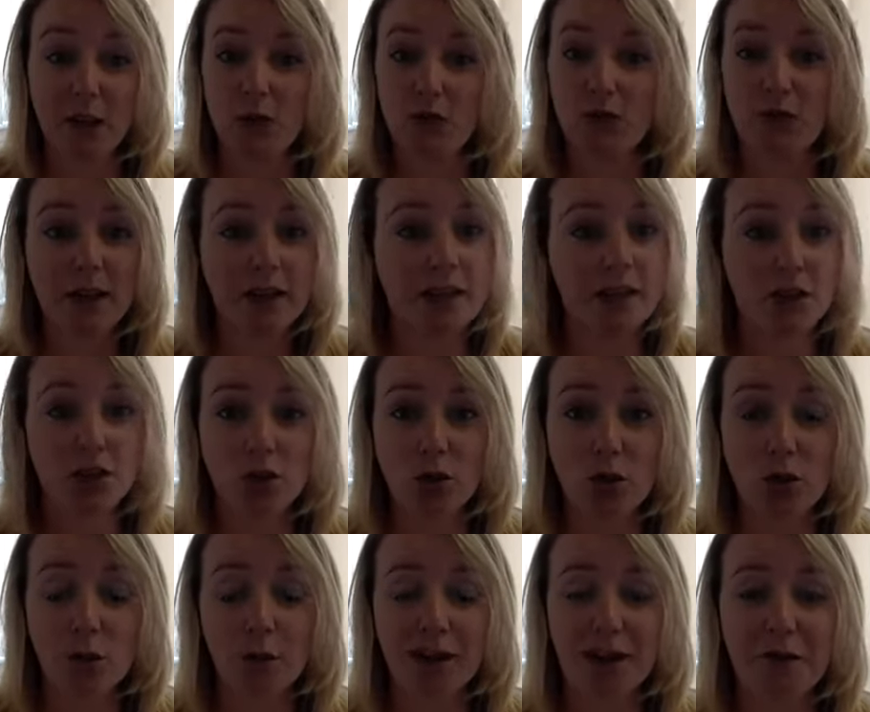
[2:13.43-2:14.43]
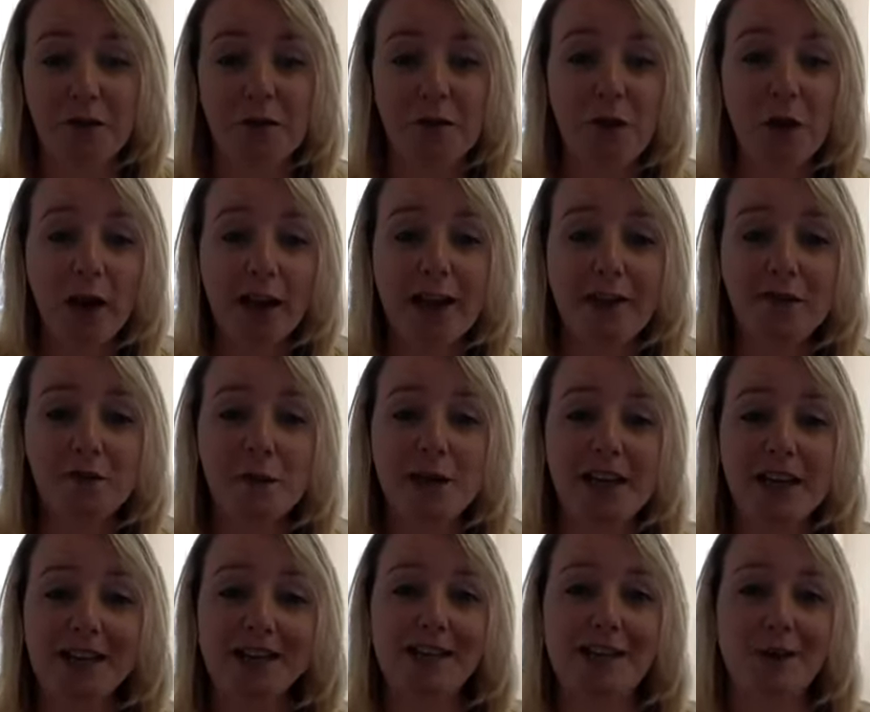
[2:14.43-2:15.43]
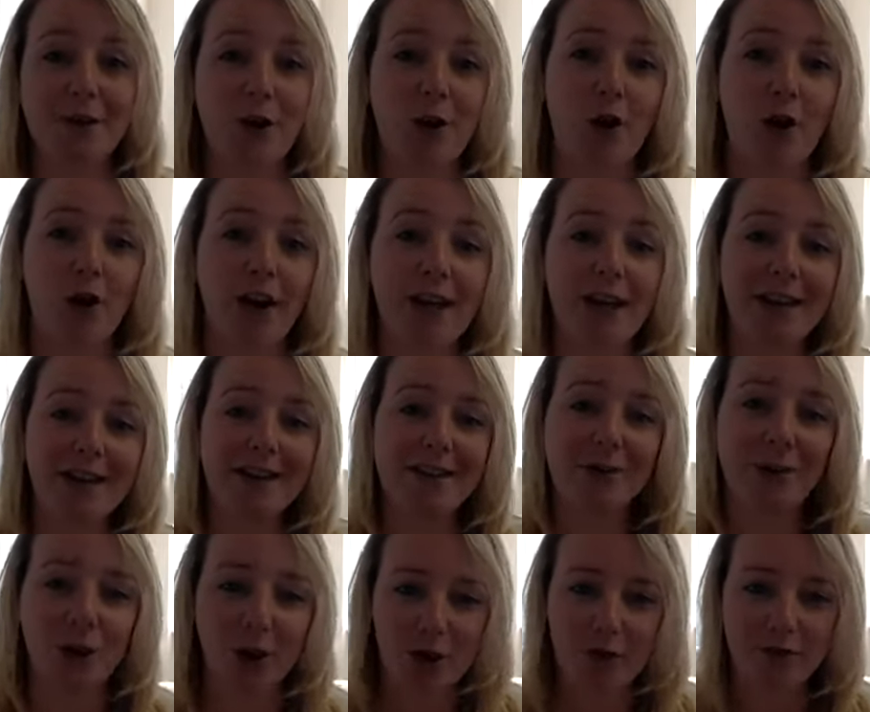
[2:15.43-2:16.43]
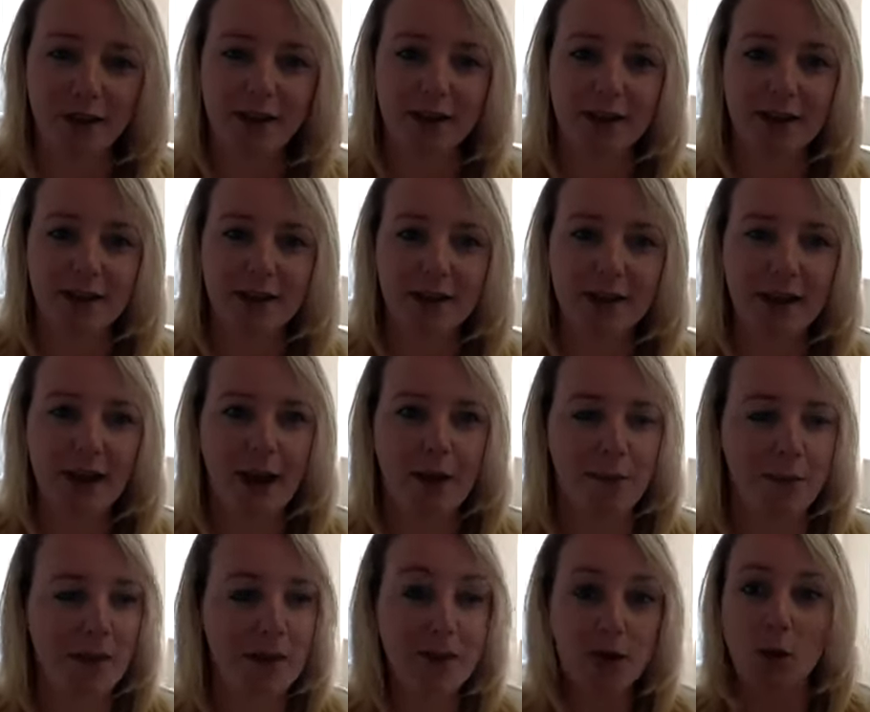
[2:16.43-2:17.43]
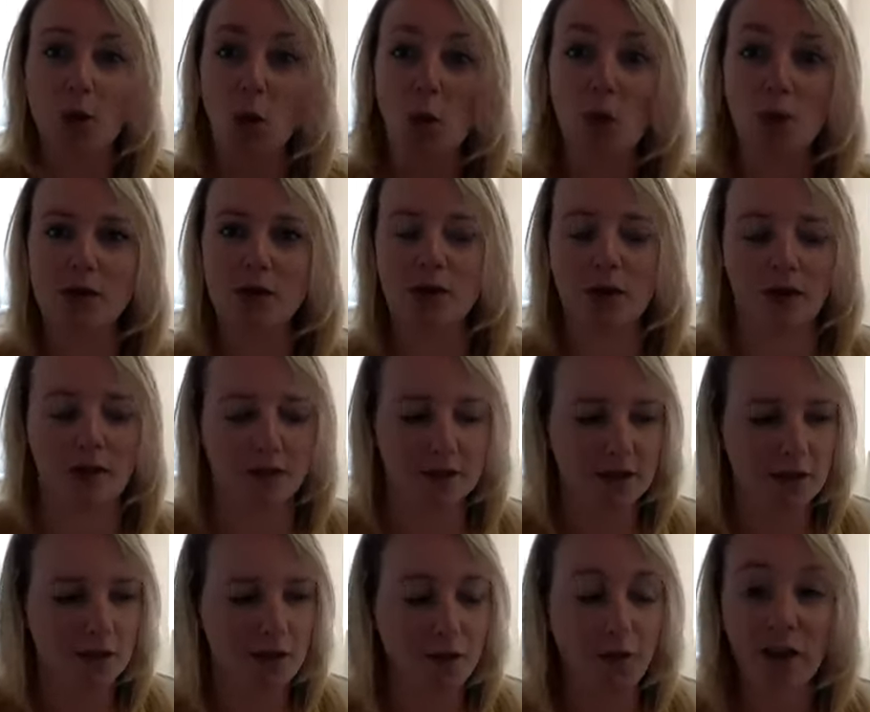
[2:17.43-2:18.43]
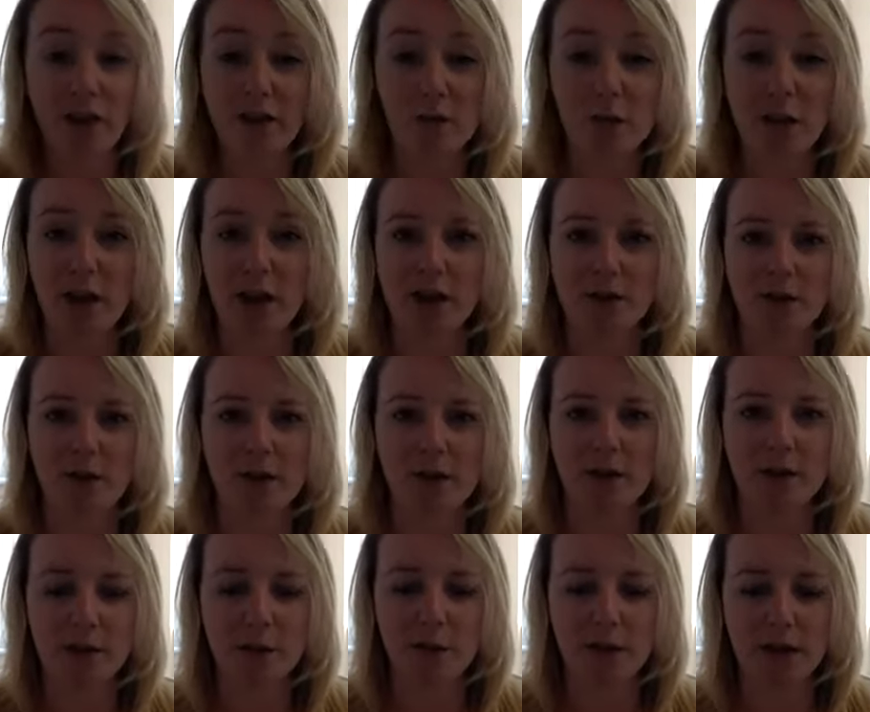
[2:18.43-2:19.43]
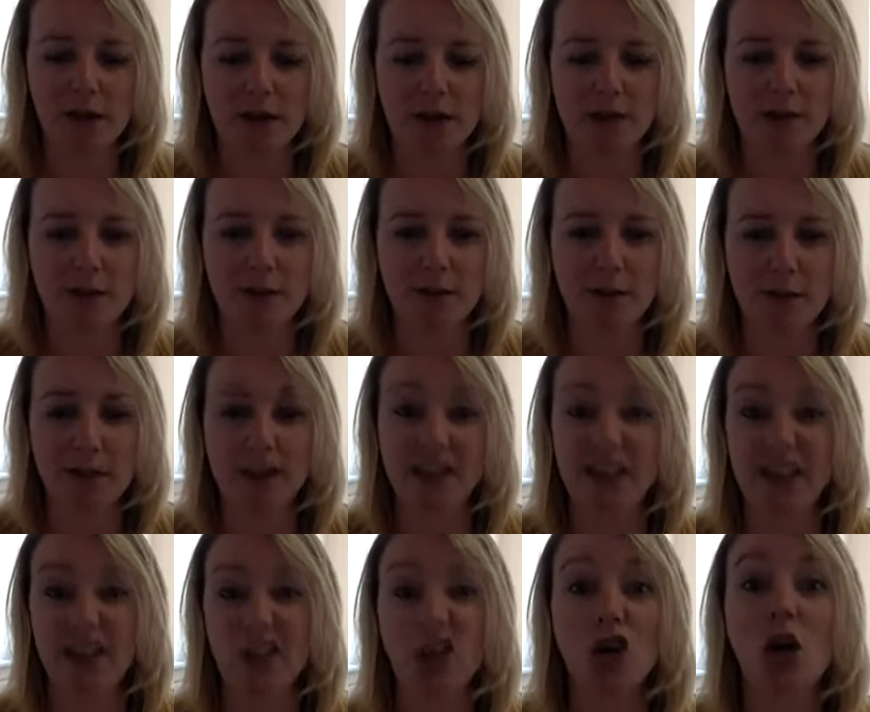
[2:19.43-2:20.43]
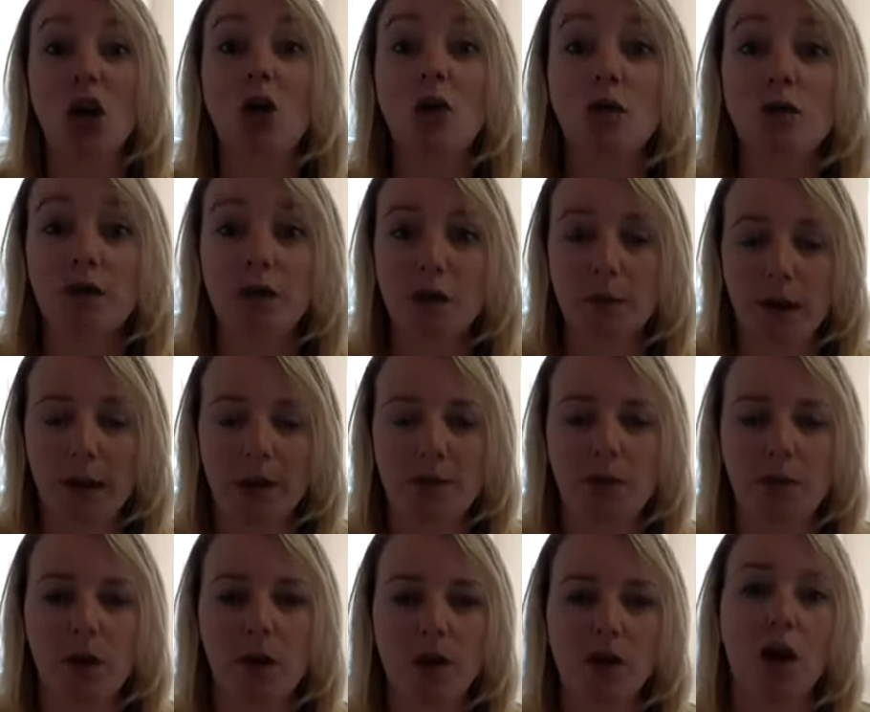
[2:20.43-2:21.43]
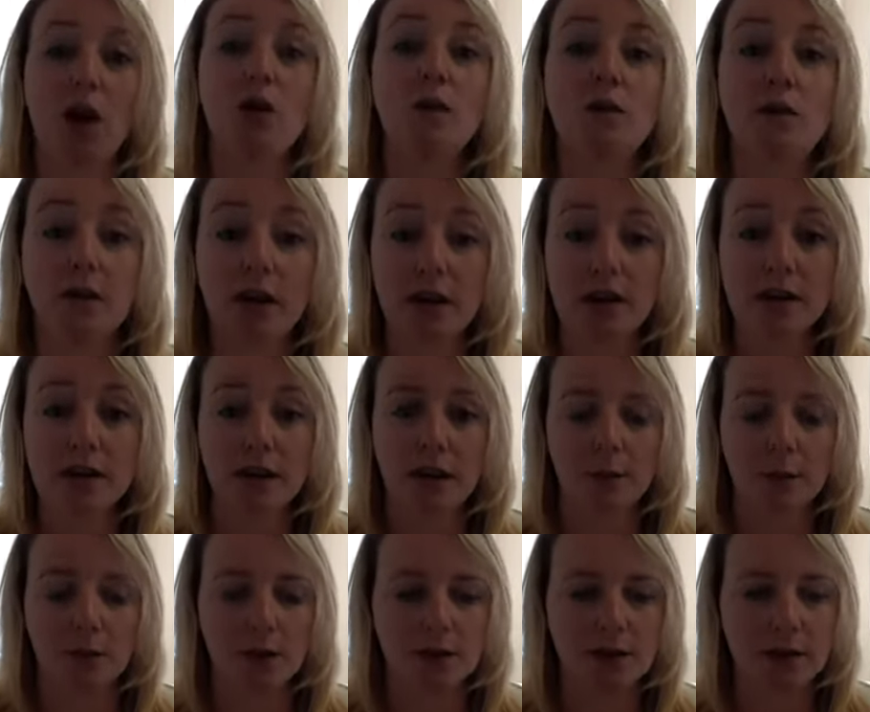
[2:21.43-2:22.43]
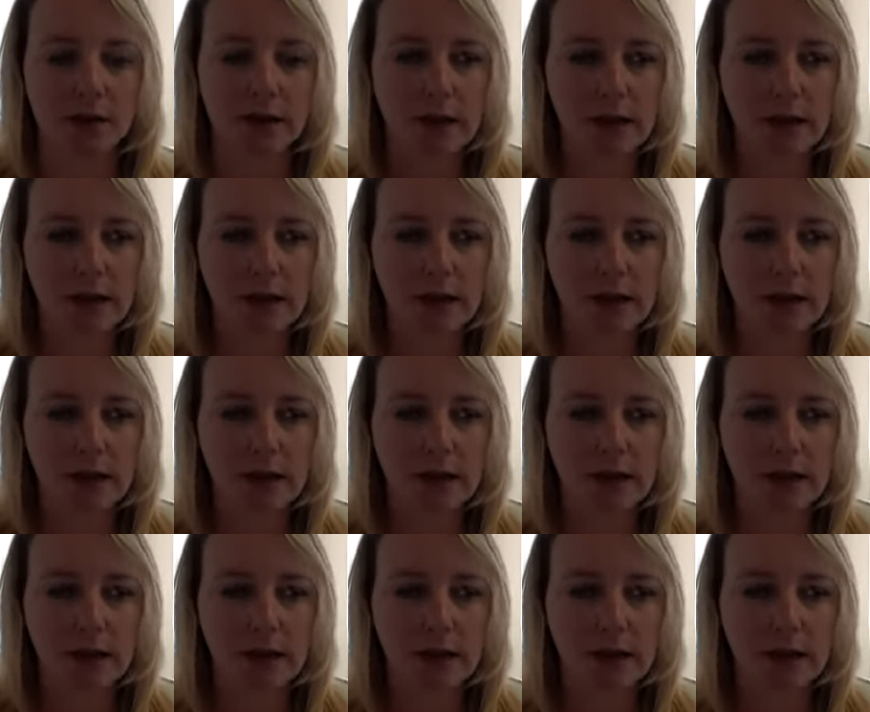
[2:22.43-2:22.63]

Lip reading: really sure. We had a 5 minute slot in the diary, in the court's diary. So 5 minutes for them to be basically look over the paperwork, look over our statements.